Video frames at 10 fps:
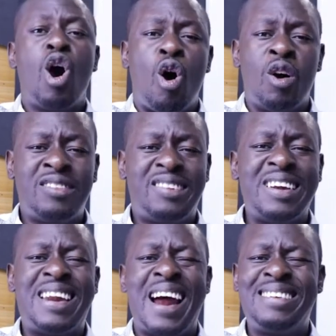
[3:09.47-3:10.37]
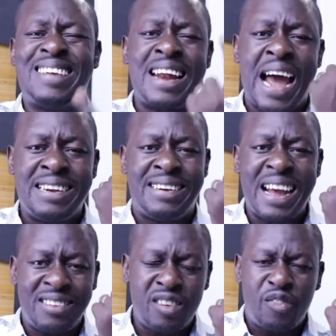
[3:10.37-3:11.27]
Until there is an
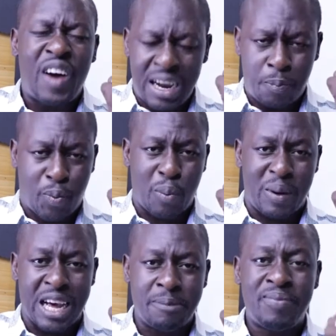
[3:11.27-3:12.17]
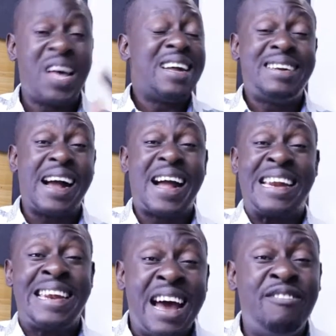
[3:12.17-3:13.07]
identified problem, there
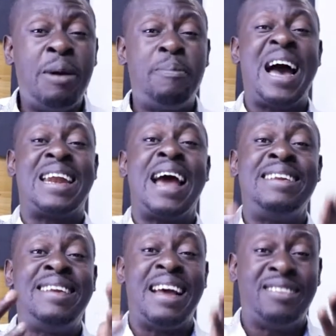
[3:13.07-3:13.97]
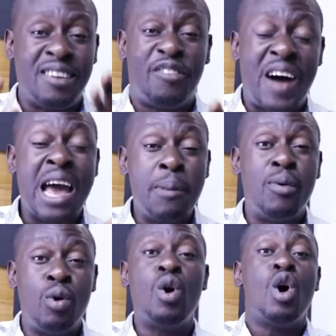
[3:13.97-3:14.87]
can never be an
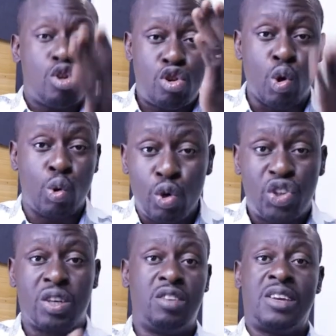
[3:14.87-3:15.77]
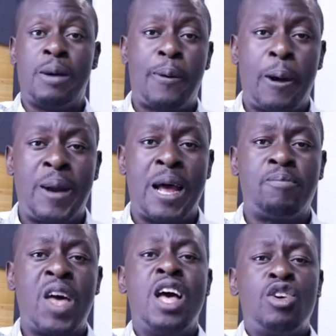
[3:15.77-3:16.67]
identifiable solution to the
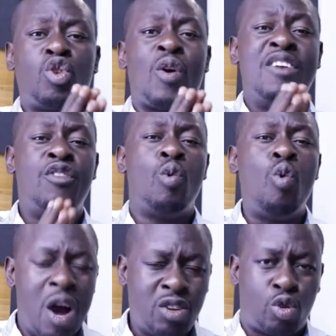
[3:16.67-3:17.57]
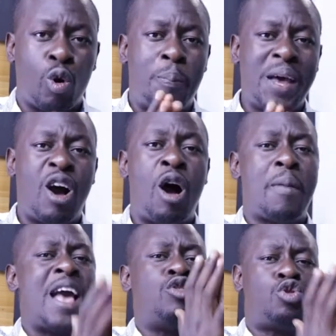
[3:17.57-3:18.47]
problem. So if you want to become
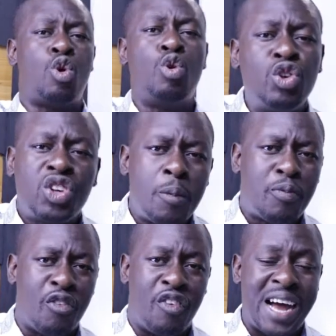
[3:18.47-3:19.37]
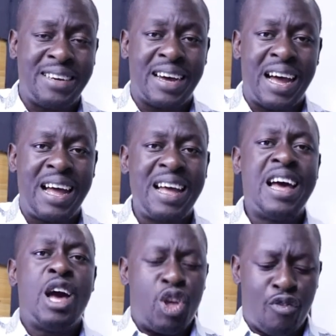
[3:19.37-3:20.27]
a solution provider,
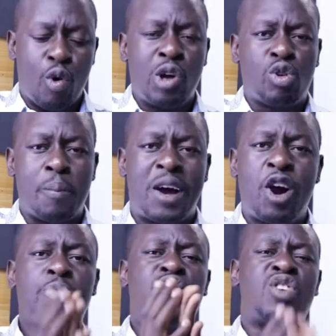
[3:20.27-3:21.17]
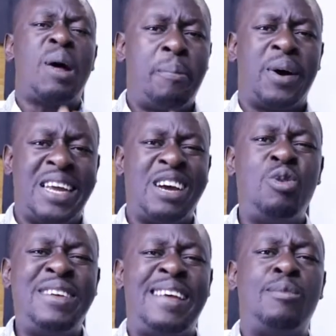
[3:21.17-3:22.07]
if you want to become somebody
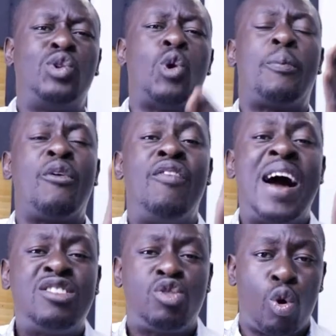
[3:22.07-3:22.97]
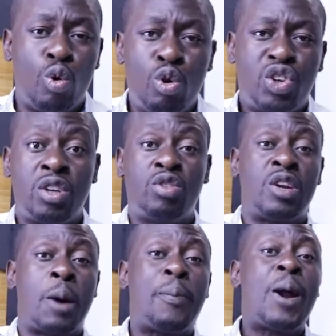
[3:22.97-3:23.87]
who is able to provide solution to
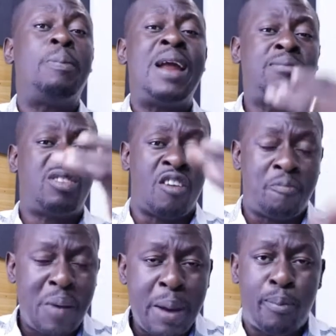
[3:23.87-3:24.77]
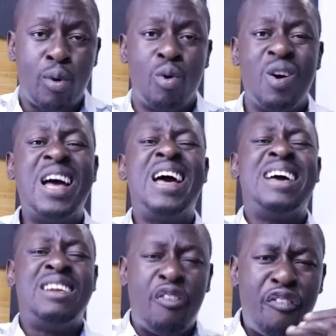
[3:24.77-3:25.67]
the problems of people,
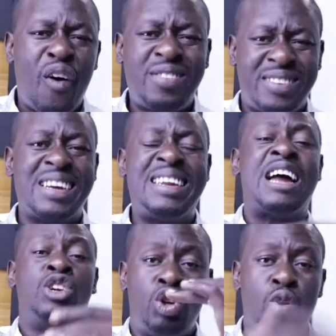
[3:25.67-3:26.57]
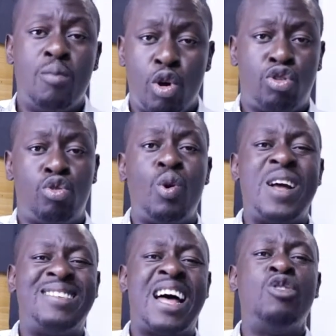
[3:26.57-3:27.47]
the first thing that you must do
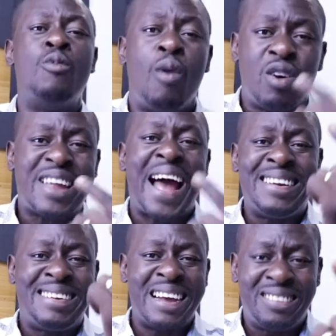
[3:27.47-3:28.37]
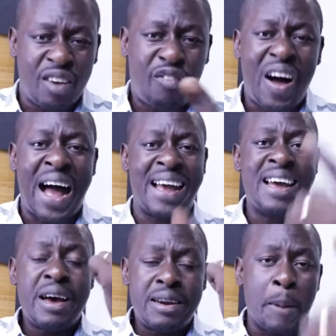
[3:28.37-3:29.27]
is that you must identify
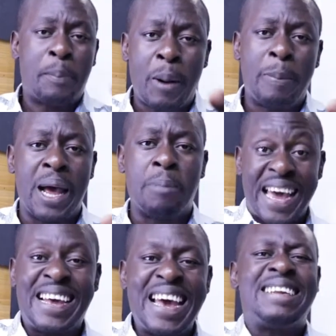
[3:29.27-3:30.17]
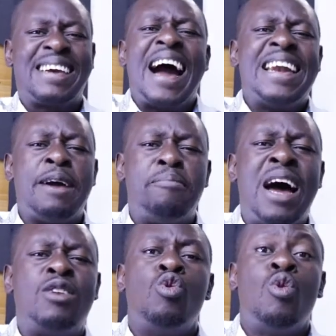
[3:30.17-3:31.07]
the problem. Again, can a
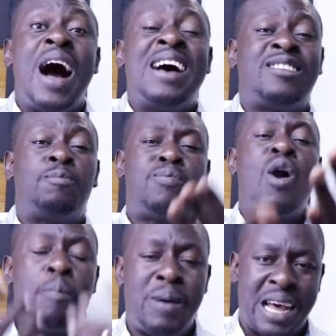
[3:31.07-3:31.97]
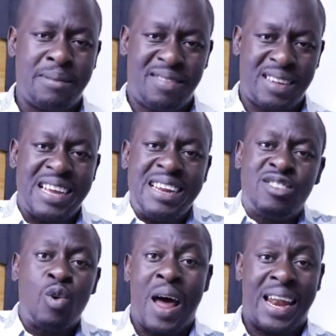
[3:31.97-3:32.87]
man who has problems in
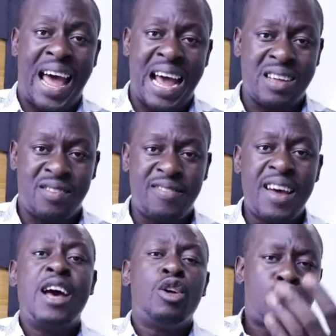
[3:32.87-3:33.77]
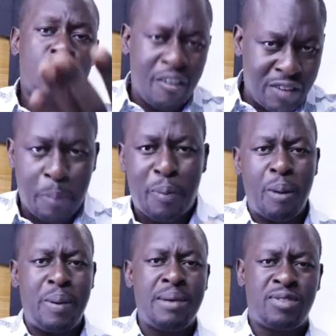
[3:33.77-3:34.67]
his or her life solve the
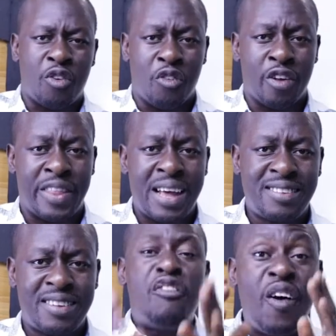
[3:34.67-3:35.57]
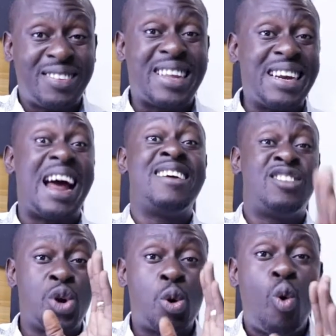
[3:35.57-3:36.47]
problems of others? The first thing that
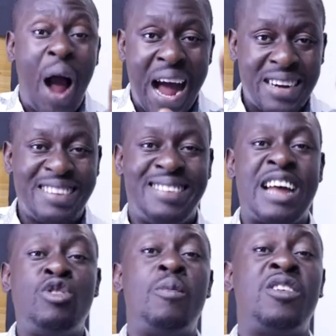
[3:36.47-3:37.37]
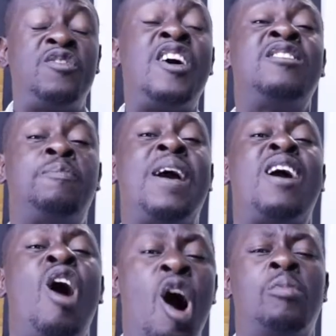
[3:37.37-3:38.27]
is required is that you must first
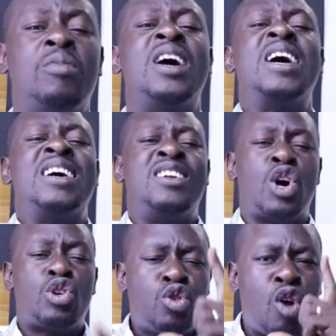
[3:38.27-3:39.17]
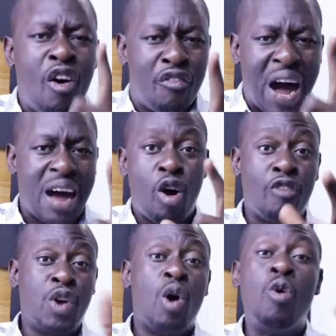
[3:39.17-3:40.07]
become the solver
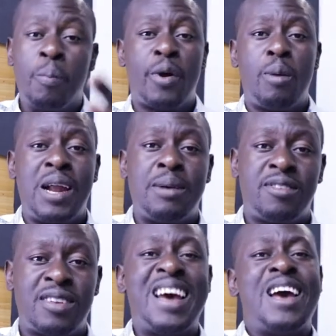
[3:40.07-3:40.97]
of your own problems.